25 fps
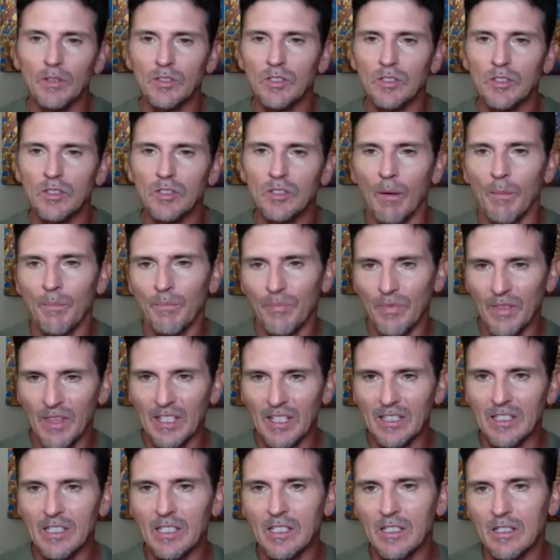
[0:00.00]
So
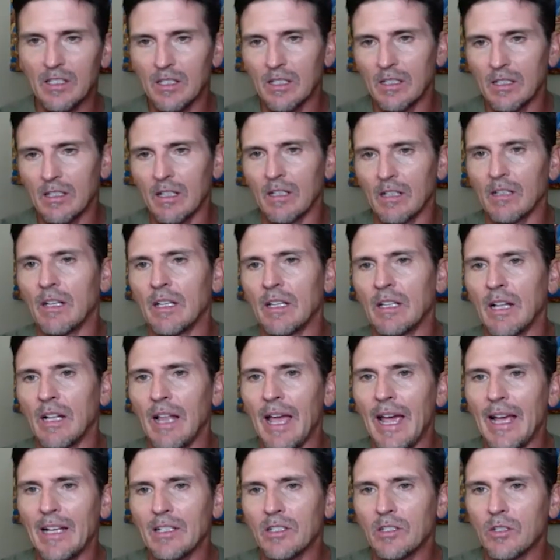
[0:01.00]
this, in the
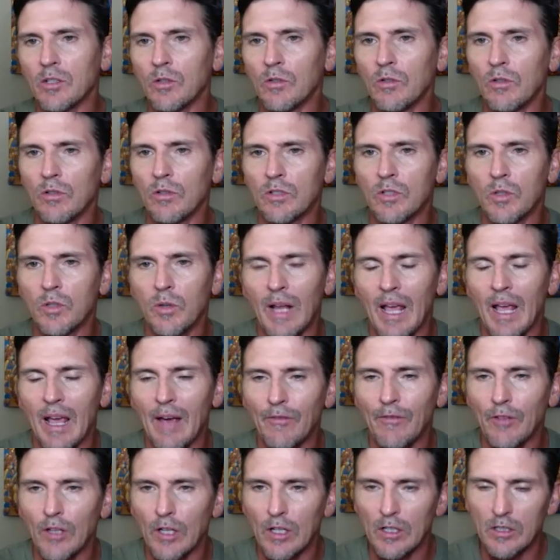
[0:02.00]
last
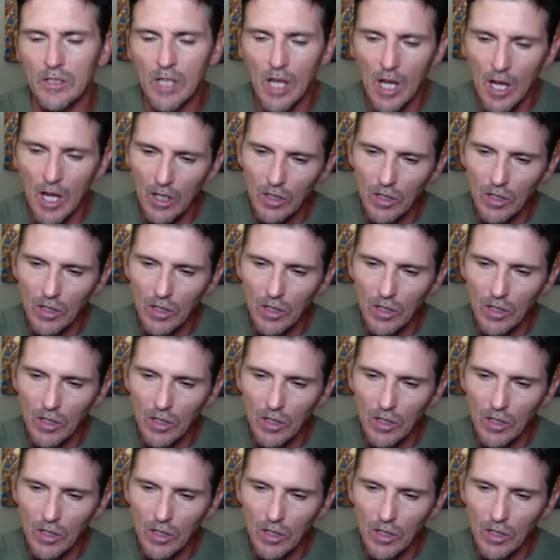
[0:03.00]
2.5 years,